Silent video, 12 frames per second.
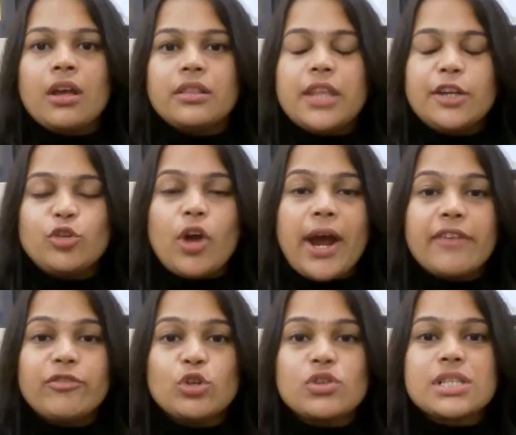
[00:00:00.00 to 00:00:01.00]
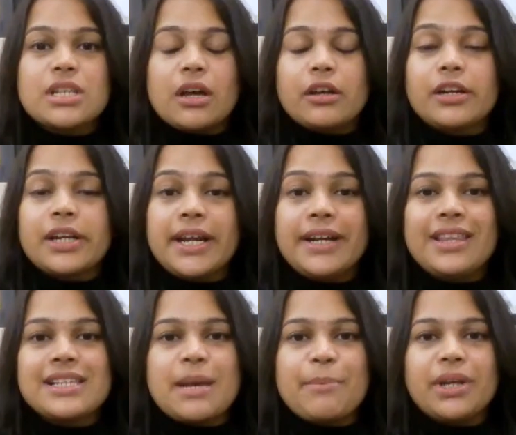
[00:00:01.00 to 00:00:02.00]
then you have to read
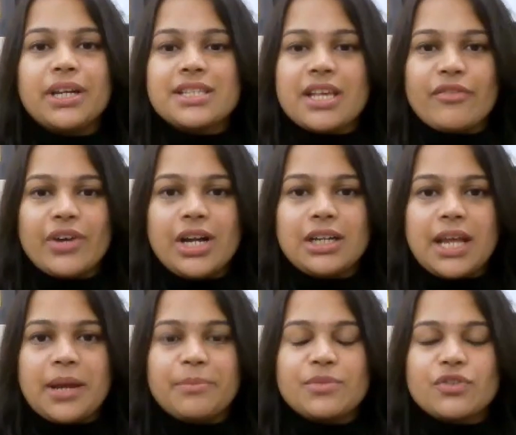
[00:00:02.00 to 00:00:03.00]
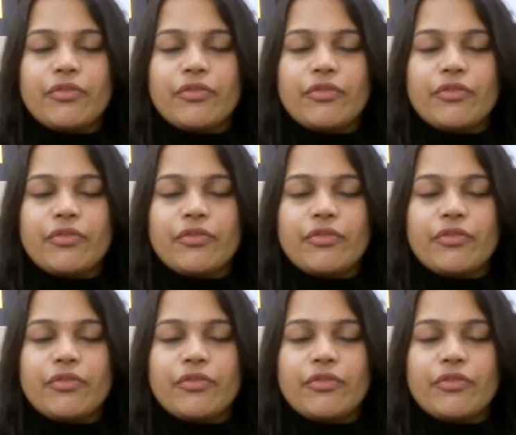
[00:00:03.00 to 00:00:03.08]
the summary several times.